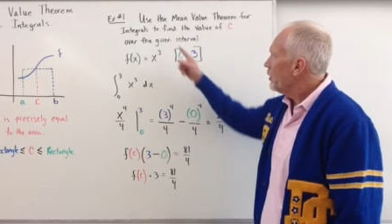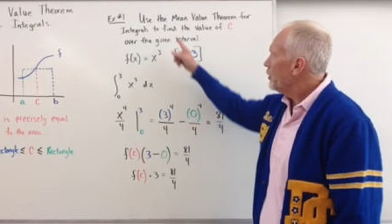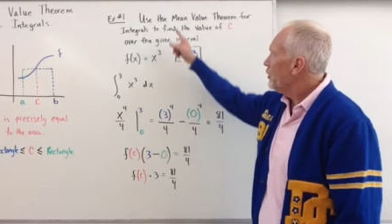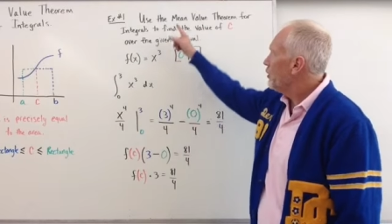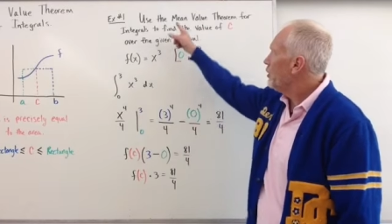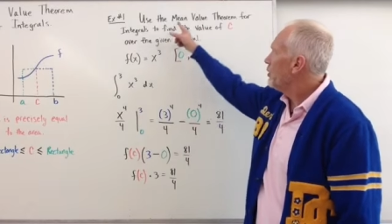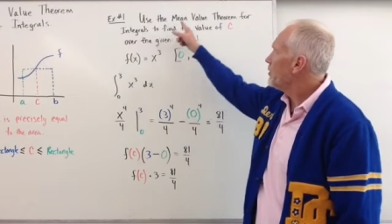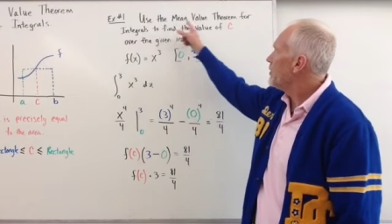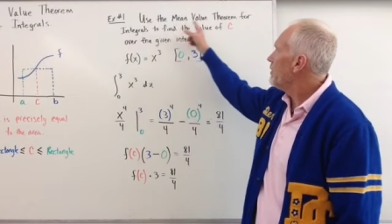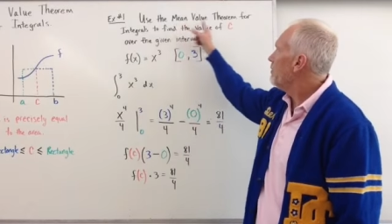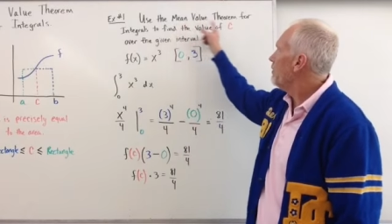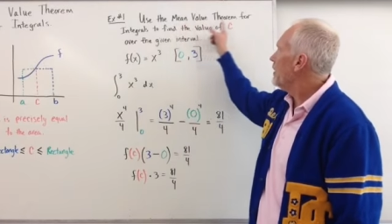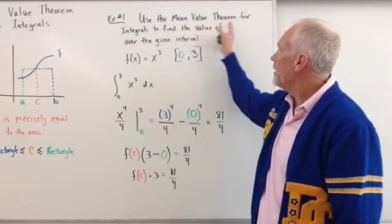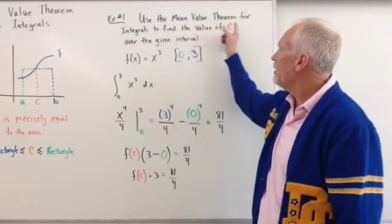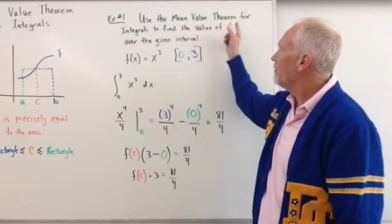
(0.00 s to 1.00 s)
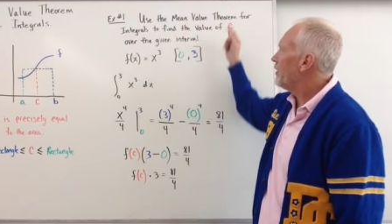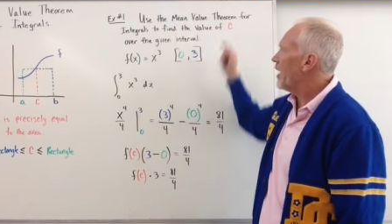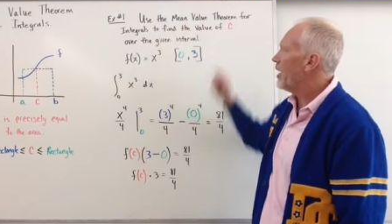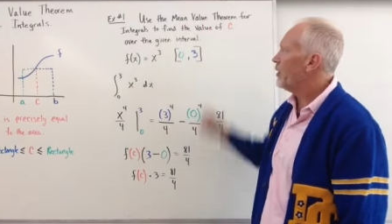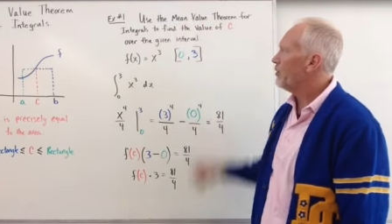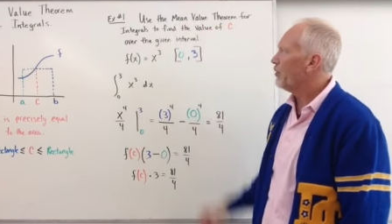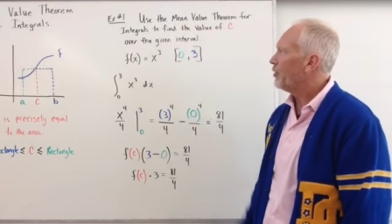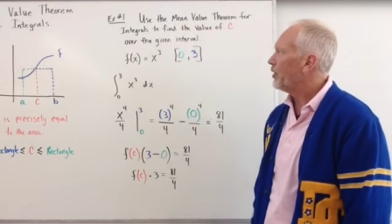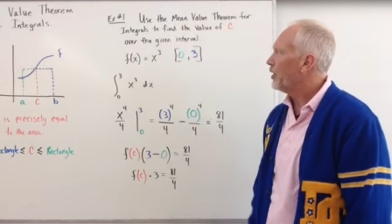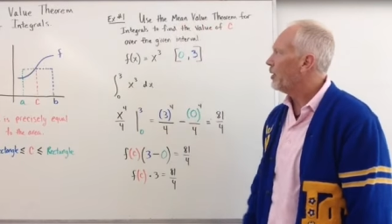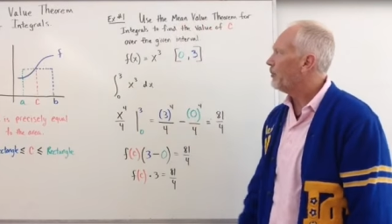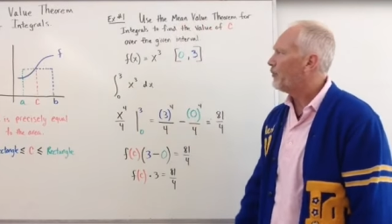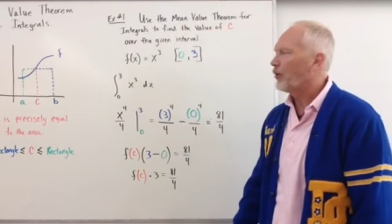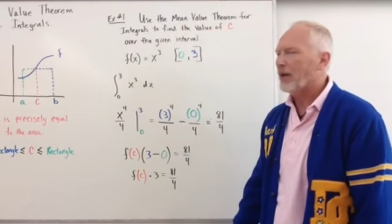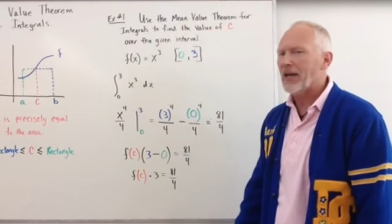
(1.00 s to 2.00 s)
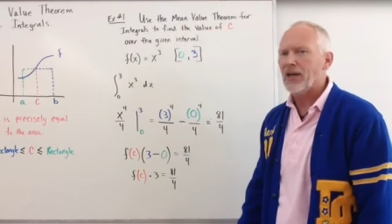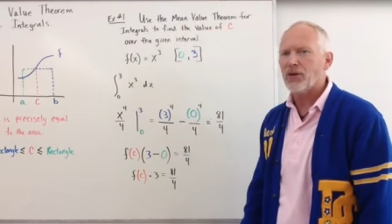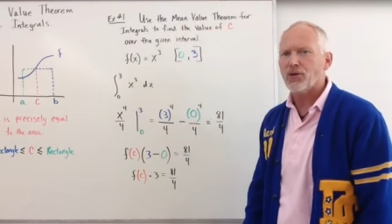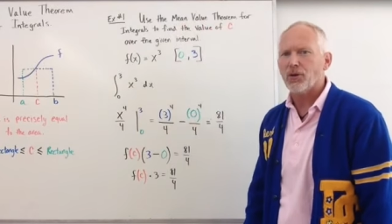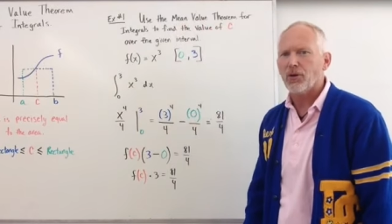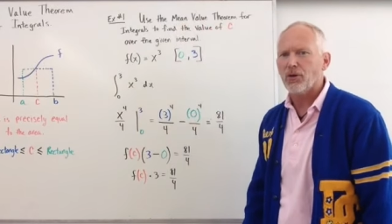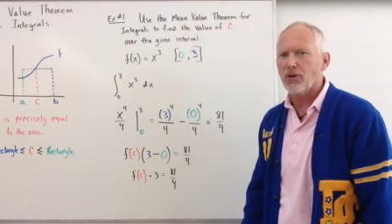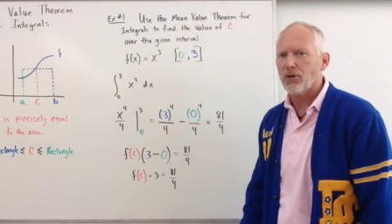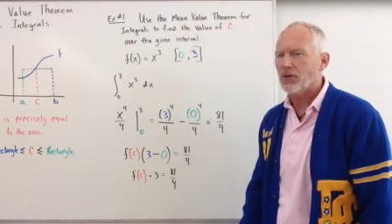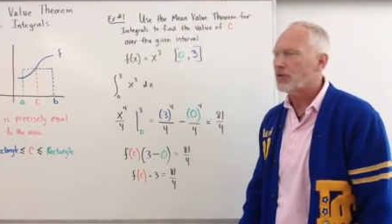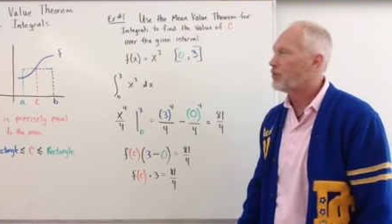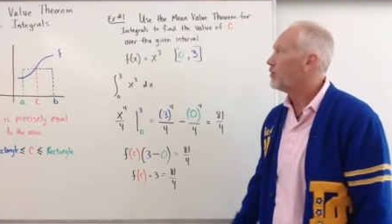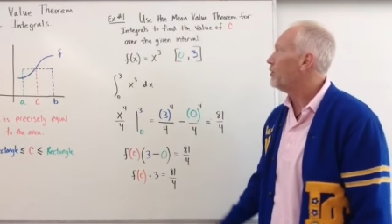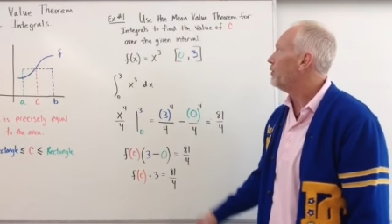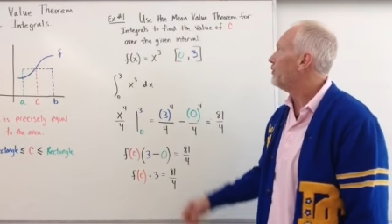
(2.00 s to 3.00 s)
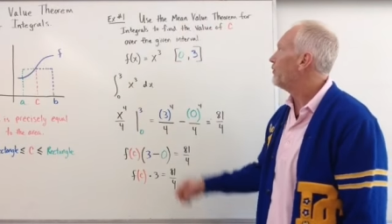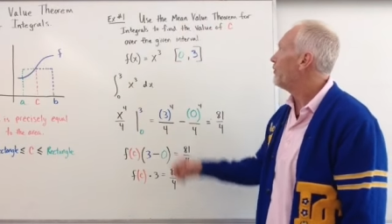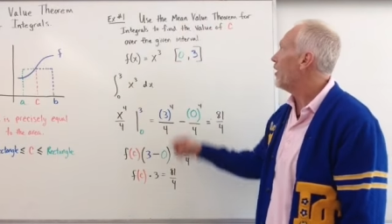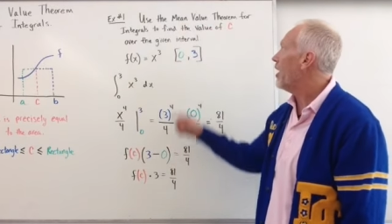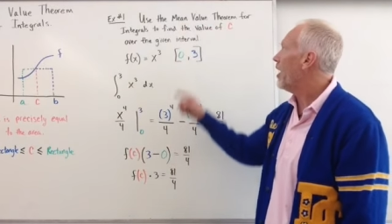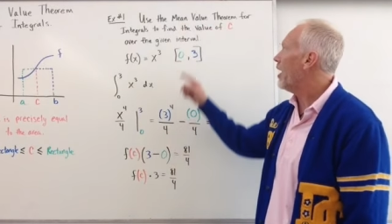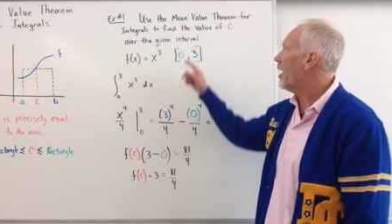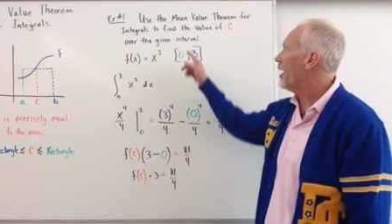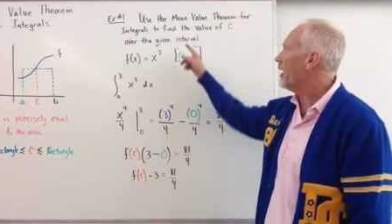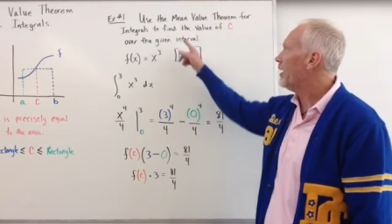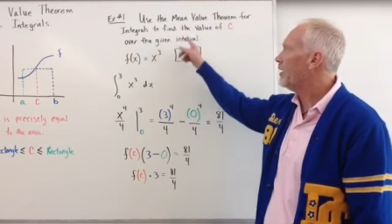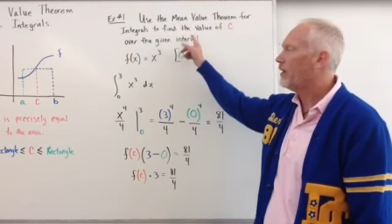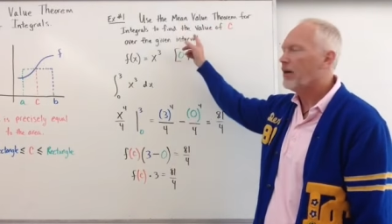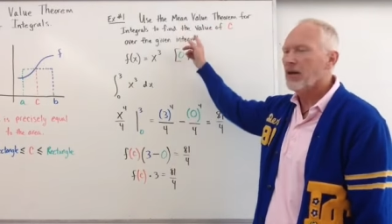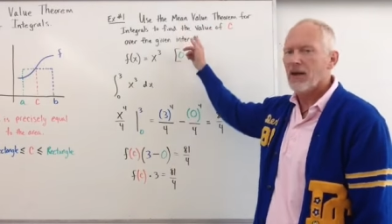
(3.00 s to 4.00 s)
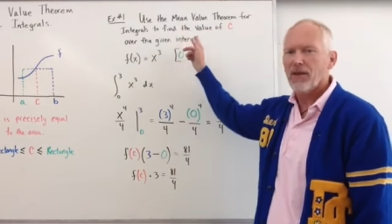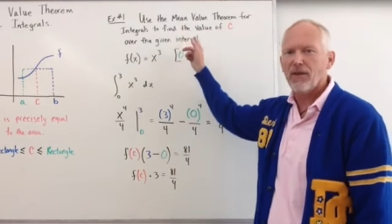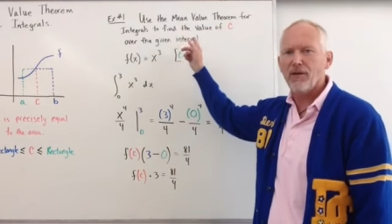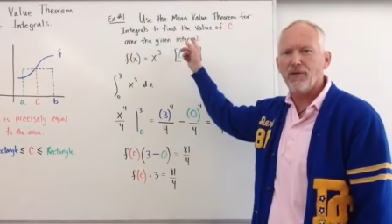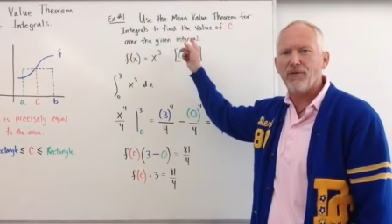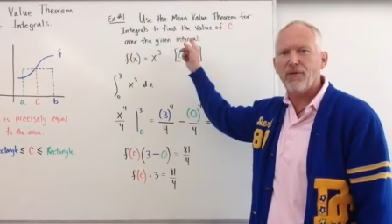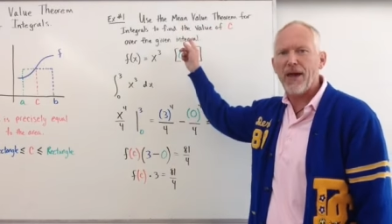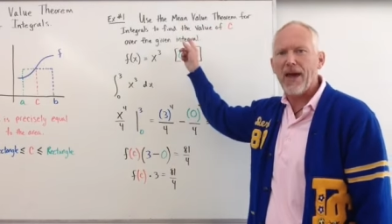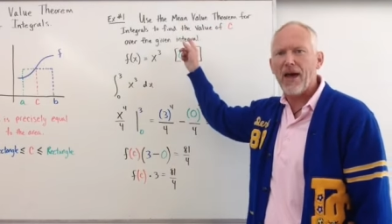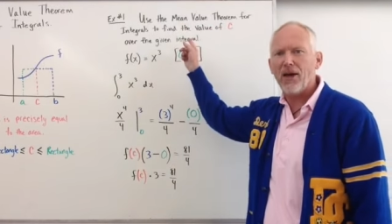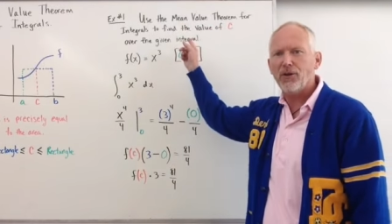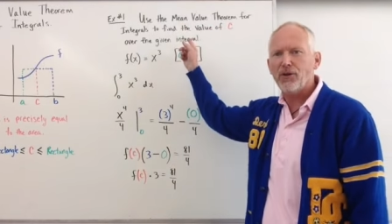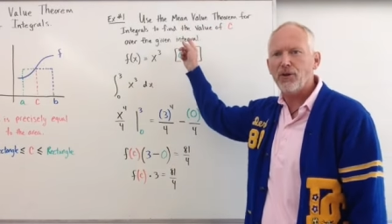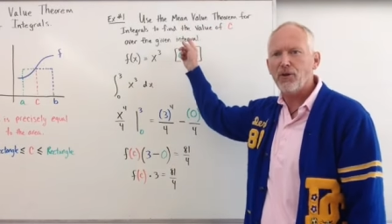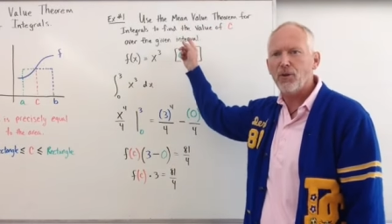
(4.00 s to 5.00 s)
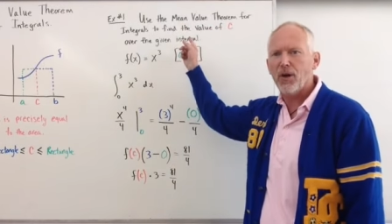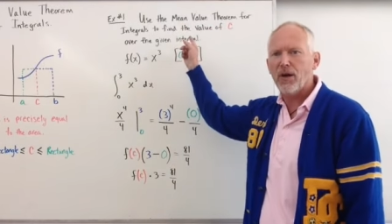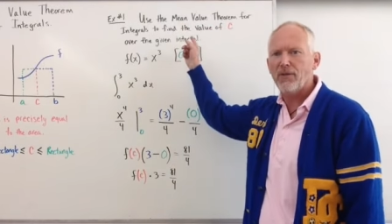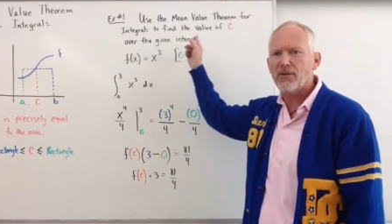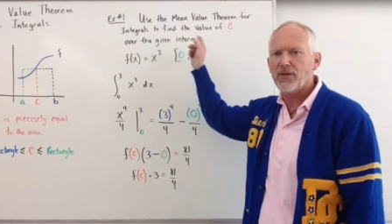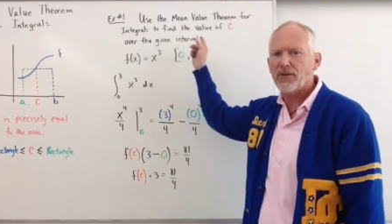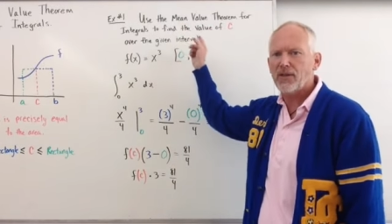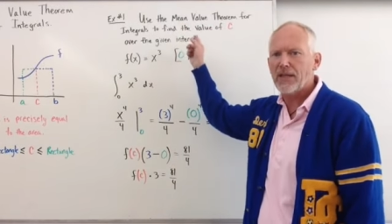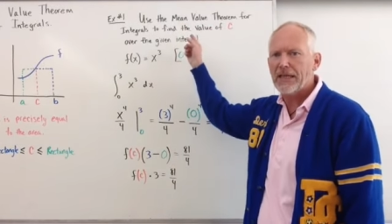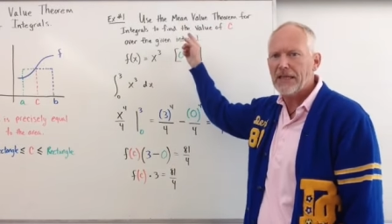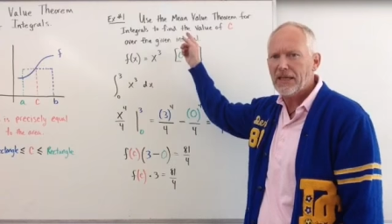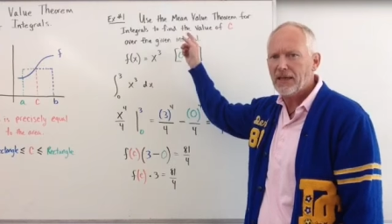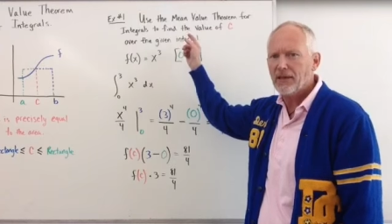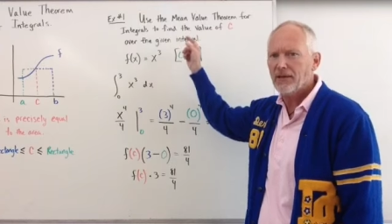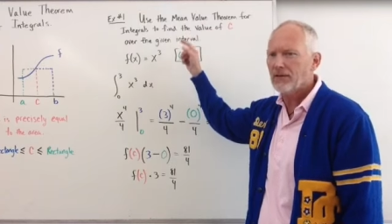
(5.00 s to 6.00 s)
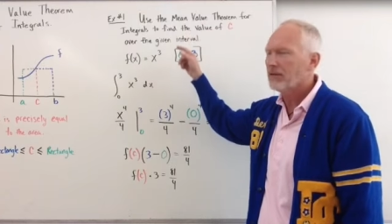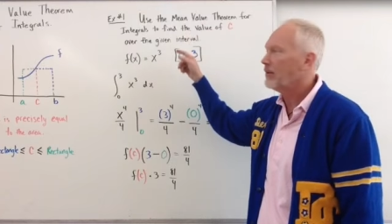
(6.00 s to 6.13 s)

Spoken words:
Use the mean value theorem for integrals to find the value of c.